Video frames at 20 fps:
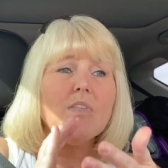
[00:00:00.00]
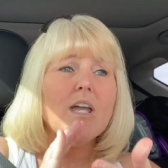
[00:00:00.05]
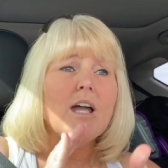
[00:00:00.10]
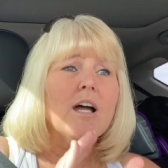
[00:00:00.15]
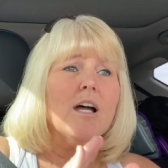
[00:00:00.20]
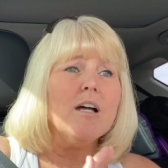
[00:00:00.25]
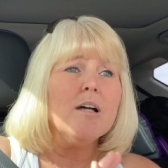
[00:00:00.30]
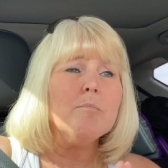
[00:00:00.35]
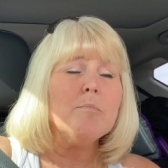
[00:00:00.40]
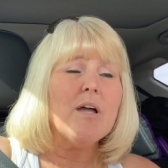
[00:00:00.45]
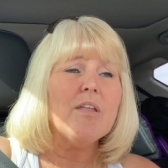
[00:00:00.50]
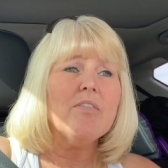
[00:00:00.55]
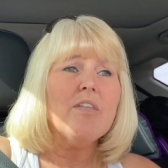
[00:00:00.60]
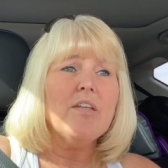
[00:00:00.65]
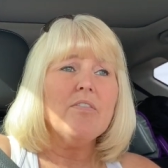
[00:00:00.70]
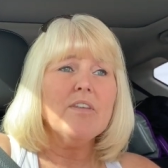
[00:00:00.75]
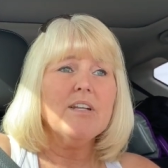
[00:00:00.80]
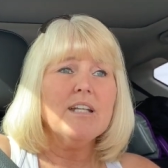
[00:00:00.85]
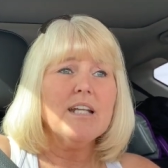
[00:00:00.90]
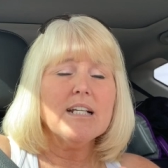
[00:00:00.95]
Um,
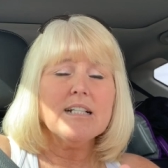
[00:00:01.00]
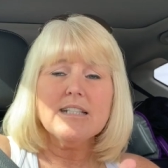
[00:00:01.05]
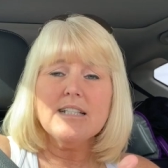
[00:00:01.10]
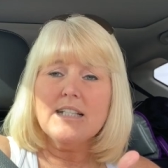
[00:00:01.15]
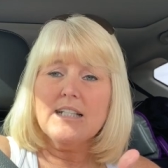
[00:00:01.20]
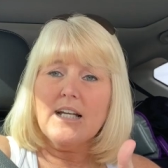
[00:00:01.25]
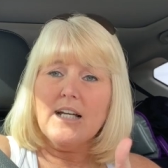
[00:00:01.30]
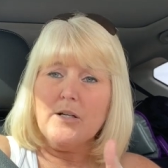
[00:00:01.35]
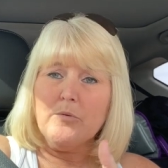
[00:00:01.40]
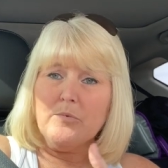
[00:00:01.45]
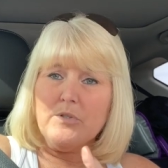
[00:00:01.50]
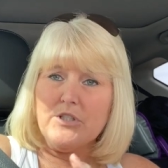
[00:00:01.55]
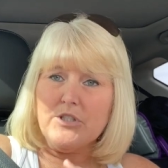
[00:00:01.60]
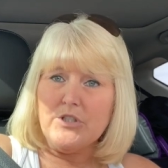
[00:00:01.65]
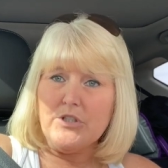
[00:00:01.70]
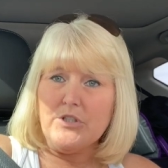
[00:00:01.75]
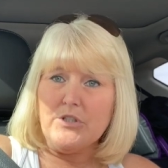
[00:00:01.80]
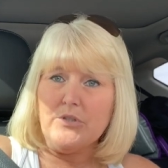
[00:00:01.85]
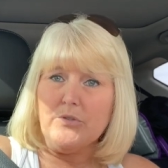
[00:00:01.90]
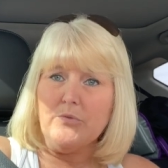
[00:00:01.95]
then the next thing I would
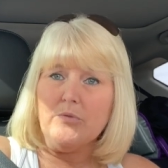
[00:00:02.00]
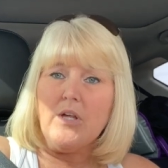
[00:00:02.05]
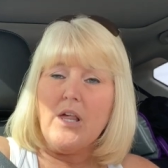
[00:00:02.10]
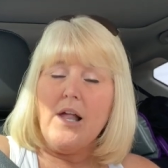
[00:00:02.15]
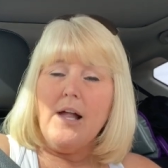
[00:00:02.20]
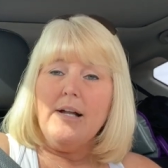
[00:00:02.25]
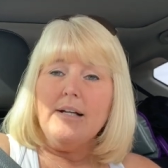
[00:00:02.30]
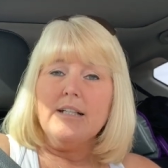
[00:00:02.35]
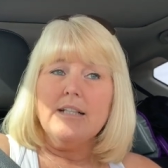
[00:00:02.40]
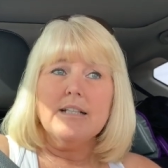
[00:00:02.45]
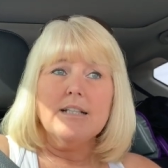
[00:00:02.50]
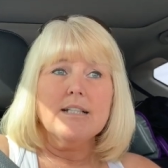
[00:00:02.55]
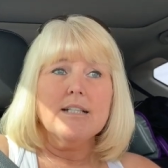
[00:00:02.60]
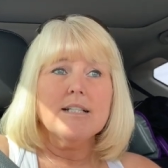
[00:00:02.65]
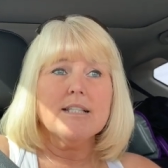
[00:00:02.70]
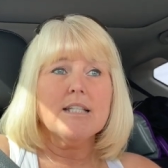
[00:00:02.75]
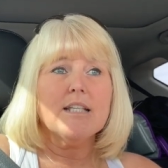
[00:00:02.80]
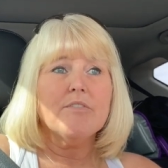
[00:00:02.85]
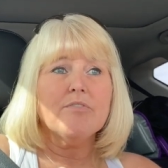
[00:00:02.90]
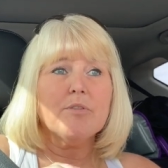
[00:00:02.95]
do
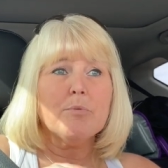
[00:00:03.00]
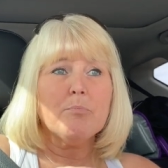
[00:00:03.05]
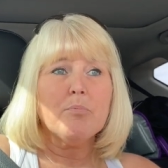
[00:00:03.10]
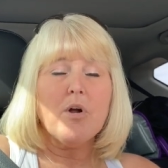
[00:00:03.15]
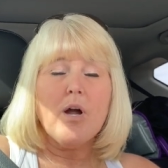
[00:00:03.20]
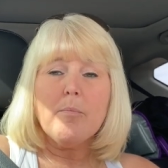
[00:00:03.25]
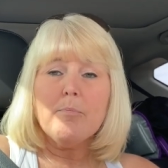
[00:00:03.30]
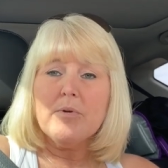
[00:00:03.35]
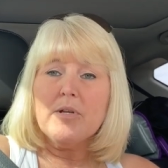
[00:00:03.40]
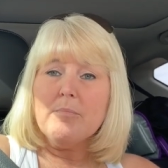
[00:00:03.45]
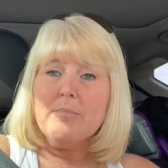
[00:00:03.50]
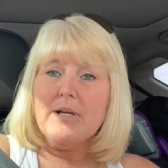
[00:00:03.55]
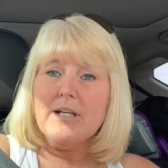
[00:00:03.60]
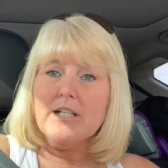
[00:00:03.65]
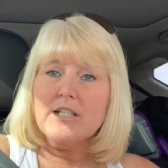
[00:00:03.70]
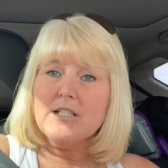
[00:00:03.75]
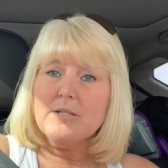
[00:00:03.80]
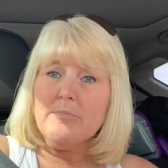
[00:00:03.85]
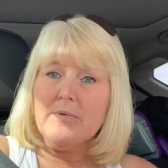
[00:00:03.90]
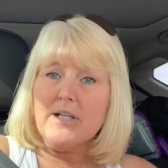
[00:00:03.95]
is if the property
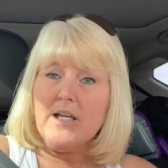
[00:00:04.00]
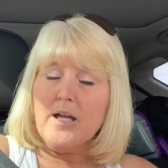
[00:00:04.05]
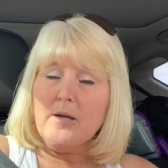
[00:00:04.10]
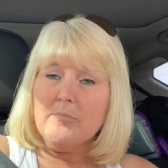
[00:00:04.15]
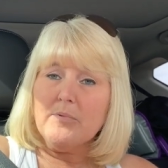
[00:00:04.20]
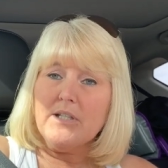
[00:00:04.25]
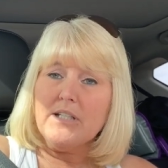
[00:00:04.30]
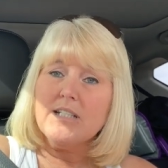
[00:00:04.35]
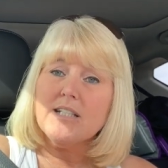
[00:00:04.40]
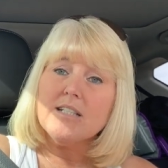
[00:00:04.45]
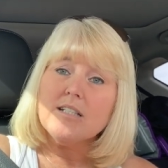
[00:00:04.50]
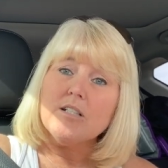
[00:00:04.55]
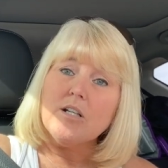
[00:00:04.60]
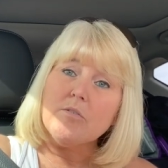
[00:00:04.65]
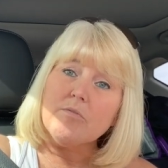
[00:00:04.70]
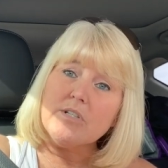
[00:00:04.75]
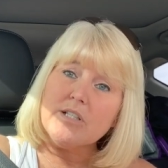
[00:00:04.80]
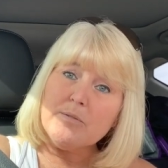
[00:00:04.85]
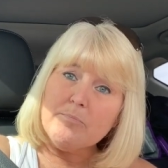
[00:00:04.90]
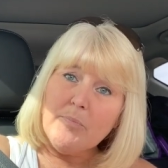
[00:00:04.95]
management company does
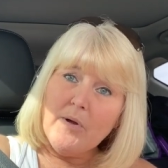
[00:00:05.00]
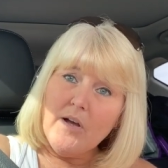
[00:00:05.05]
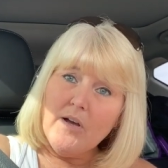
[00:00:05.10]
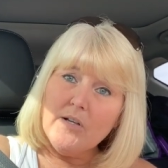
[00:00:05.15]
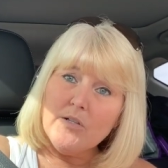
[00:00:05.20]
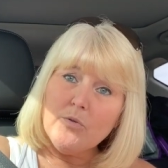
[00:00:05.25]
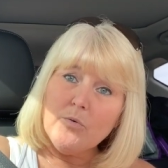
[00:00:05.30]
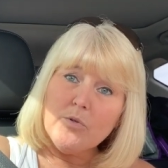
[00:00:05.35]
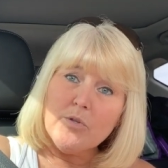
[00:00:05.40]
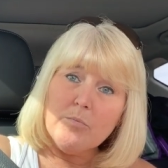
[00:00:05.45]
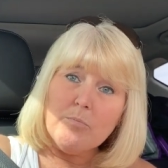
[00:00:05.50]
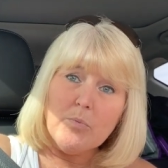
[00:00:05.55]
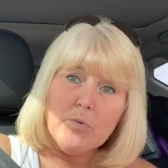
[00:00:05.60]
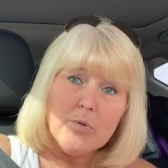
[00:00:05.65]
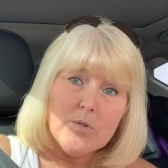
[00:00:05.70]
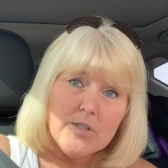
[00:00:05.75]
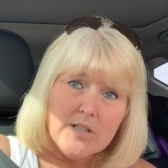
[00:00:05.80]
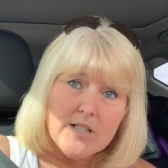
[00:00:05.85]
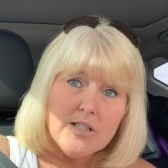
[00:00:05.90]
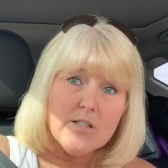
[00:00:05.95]
not respond or the
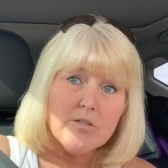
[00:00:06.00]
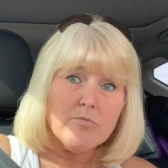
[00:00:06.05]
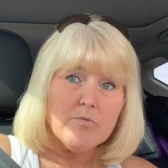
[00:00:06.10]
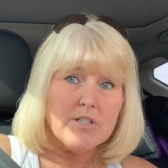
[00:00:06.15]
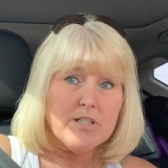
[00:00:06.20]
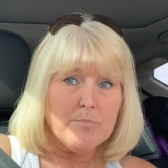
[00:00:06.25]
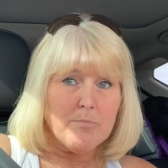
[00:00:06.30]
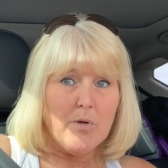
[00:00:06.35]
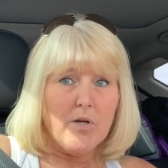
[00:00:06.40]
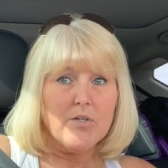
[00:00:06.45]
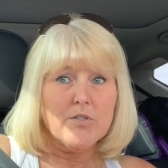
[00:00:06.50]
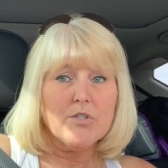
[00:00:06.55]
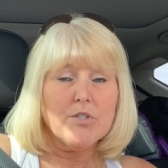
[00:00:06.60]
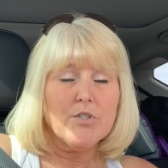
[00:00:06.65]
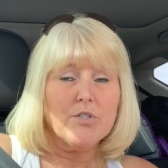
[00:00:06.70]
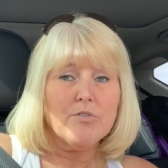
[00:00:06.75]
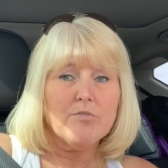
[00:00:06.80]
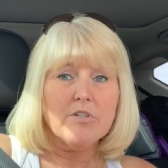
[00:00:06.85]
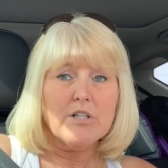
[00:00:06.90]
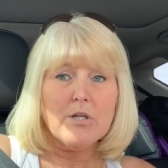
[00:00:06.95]
board doesn't respond to
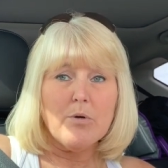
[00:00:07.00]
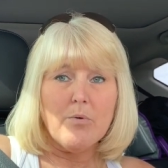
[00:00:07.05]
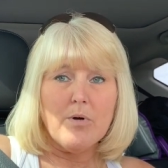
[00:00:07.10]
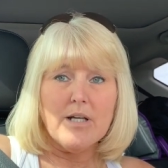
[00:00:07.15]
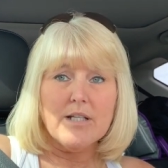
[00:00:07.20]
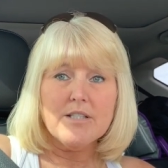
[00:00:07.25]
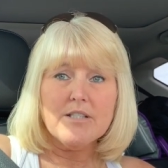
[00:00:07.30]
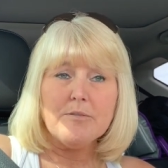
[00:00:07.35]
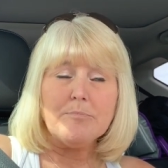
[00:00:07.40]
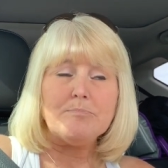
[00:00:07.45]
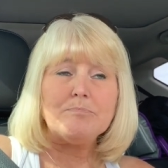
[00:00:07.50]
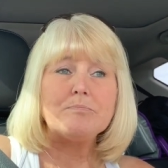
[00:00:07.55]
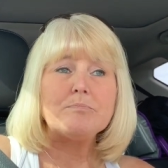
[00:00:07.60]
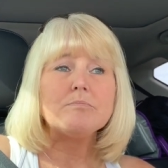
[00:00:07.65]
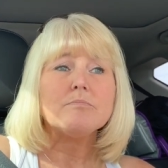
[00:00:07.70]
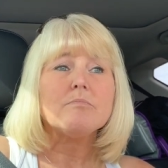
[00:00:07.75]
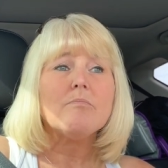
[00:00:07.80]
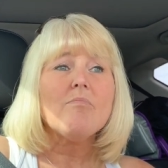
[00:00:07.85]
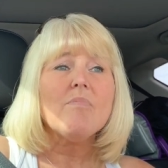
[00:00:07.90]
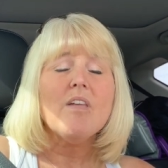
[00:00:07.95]
your request,
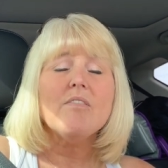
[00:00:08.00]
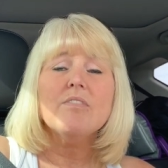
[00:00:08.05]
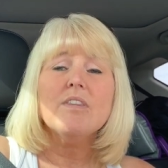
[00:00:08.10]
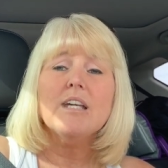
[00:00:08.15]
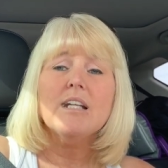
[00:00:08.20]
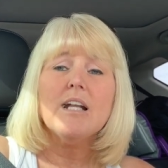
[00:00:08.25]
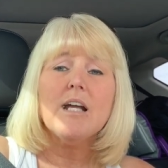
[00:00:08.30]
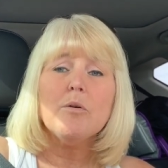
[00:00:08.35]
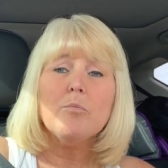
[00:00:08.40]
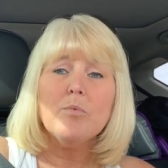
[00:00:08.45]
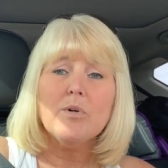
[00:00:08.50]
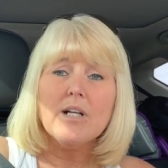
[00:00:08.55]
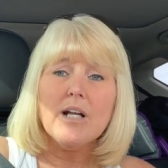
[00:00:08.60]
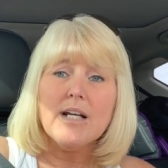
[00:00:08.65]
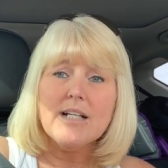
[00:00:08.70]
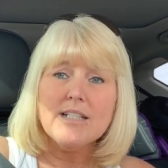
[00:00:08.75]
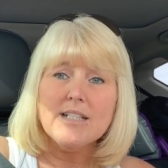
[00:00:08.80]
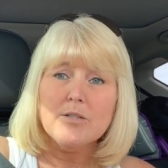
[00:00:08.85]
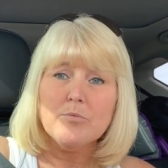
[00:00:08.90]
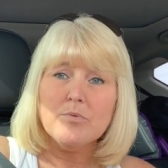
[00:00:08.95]
then I what
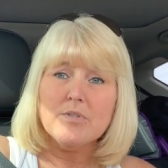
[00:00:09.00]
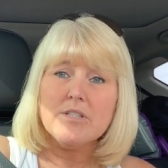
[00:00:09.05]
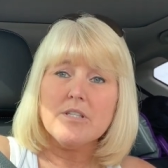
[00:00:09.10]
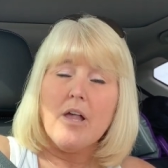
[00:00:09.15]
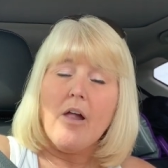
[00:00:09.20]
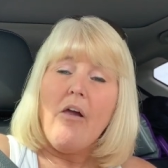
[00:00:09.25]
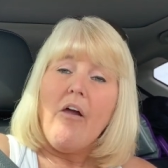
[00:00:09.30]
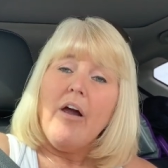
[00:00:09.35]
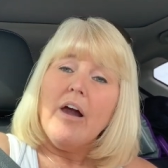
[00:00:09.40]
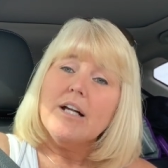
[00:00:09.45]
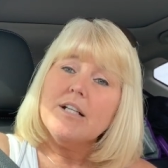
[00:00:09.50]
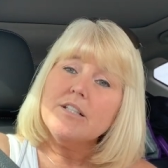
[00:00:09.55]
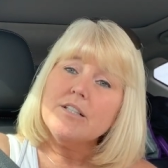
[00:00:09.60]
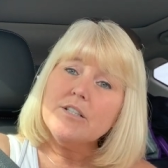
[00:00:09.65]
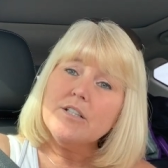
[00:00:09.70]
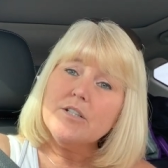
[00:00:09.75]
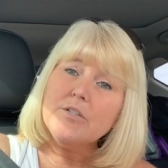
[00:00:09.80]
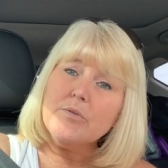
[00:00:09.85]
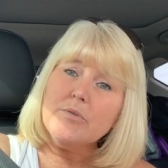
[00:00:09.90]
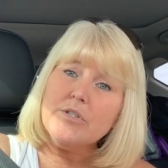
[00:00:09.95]
I did was I
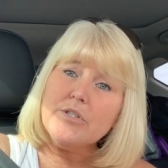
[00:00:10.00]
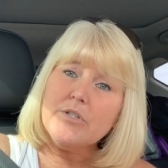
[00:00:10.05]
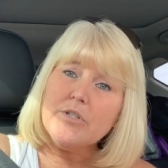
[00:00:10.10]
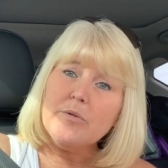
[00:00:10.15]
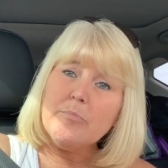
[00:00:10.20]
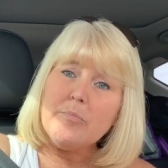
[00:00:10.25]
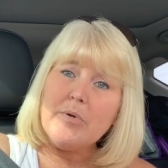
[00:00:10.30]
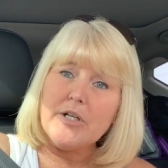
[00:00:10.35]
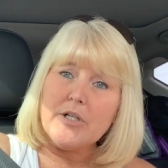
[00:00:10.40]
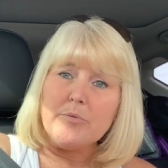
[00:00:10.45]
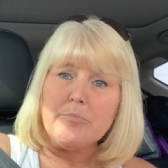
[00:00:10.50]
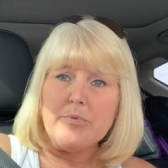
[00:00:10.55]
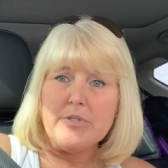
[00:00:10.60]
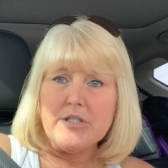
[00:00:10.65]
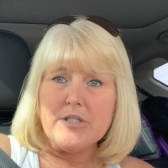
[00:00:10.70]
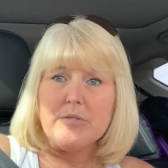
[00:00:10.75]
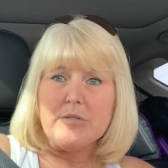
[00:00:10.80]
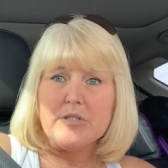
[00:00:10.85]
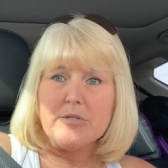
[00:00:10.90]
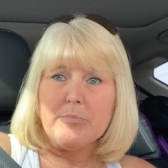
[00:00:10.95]
started going to the Better
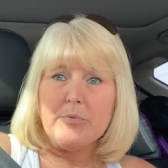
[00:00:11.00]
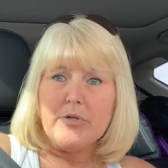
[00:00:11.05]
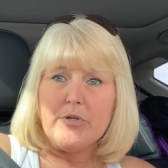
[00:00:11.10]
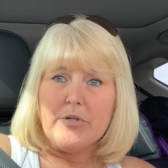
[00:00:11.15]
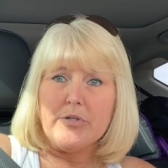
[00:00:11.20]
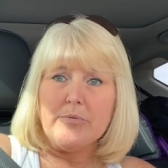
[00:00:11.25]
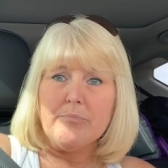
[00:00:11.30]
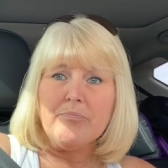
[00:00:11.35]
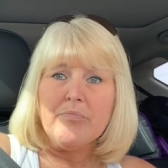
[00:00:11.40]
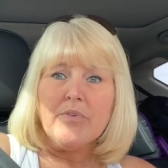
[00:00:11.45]
Business Bureau.